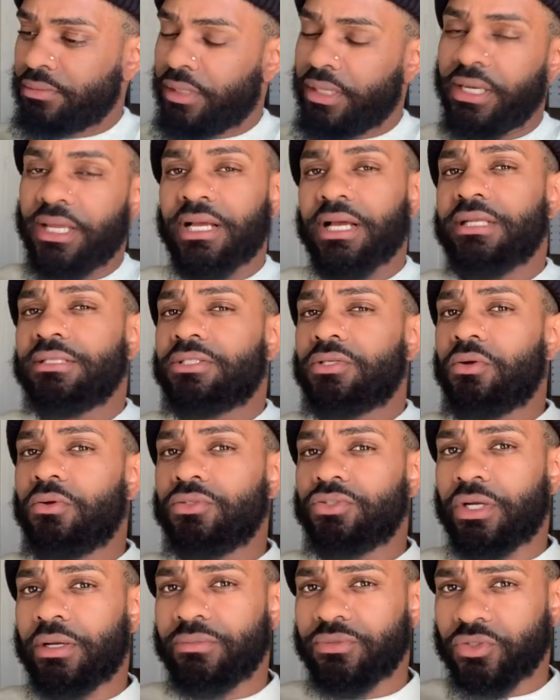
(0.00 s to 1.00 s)
And like I
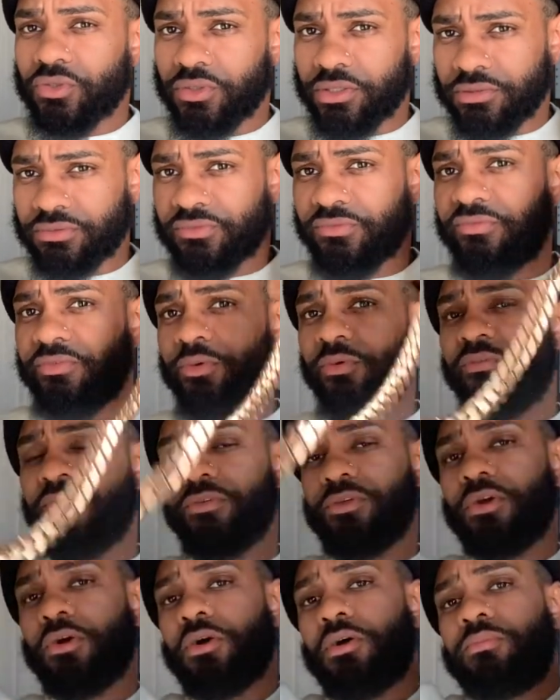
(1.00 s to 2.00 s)
told you, I'm doing this review for
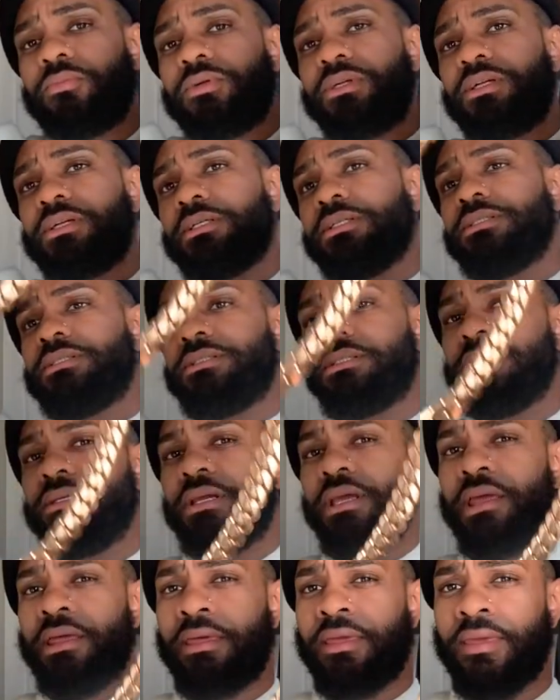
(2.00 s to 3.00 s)
y'all, because
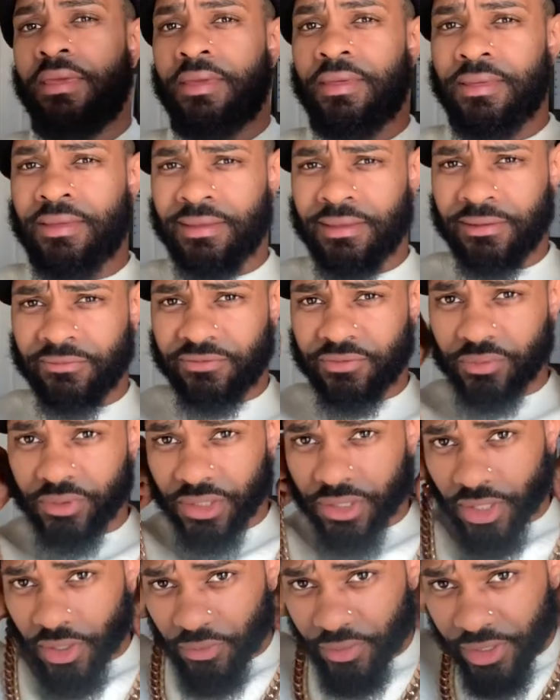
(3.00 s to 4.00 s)
if you
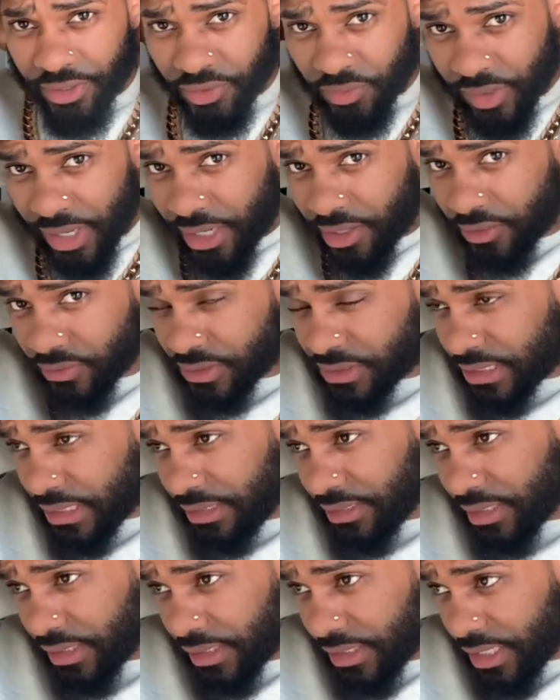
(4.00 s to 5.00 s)
look on there, you're not gonna see
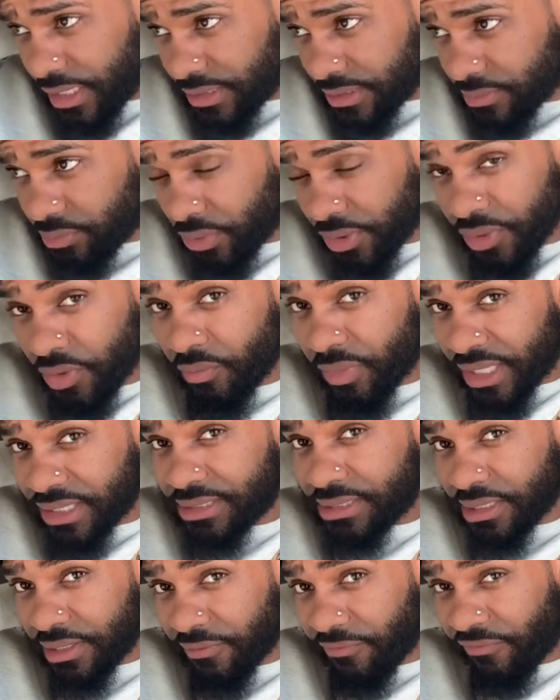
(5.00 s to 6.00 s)
nothing at this point. You might
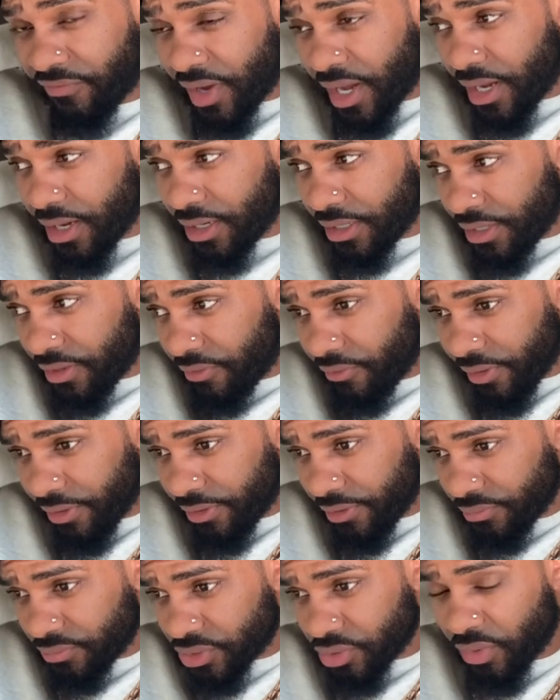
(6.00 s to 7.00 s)
see a 500
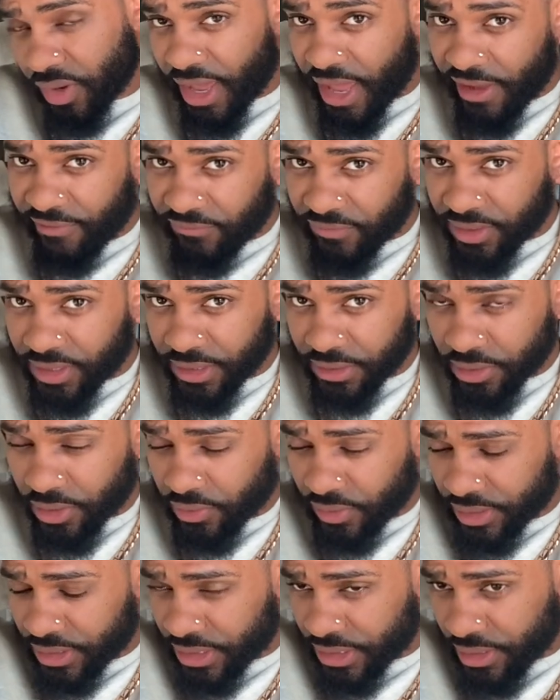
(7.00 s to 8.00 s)
grams or a half a
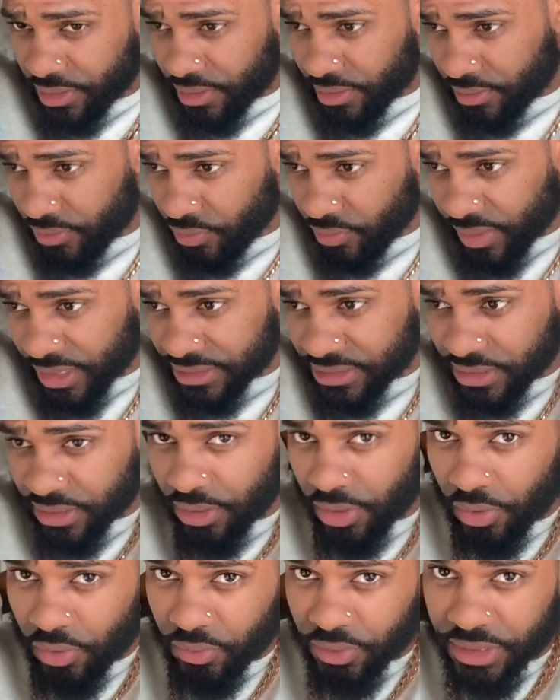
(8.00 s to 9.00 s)
kilo, and then you might see a
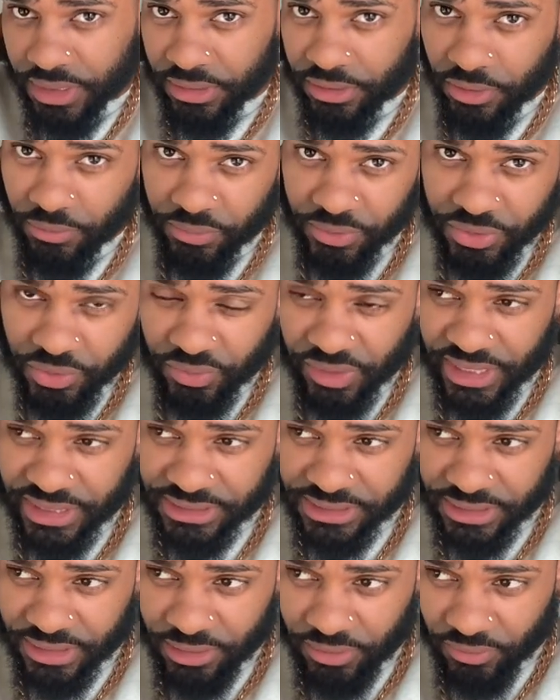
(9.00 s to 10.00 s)
whole kilo, but you're not
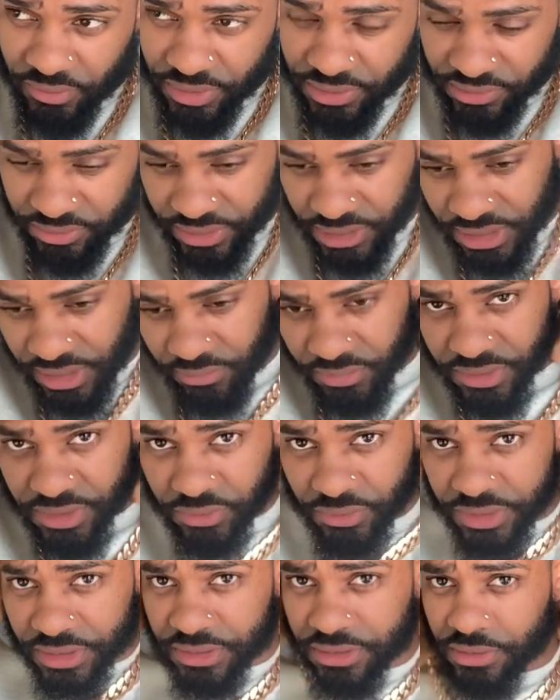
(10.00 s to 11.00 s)
seeing the ones really in between.